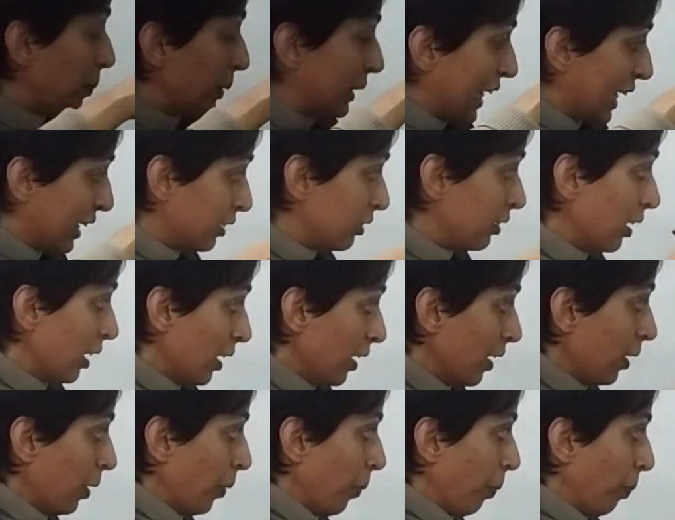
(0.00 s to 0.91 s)
But then
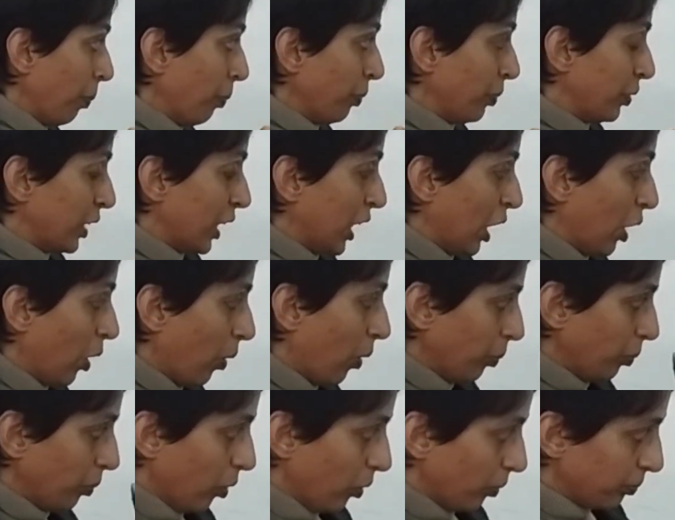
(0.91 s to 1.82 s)

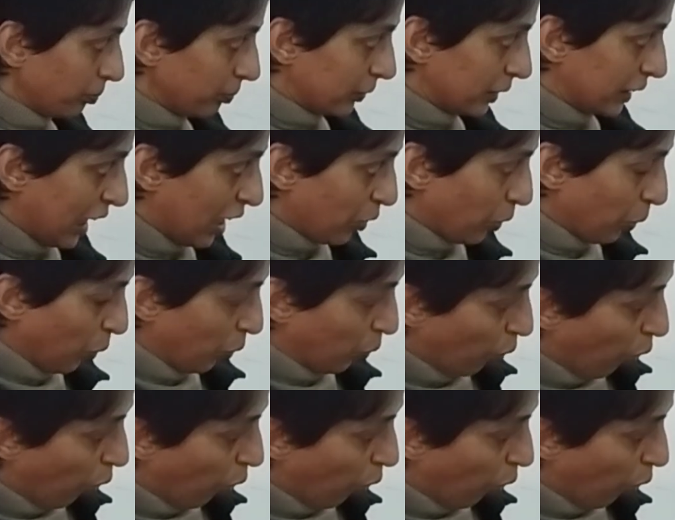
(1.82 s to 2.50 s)
they are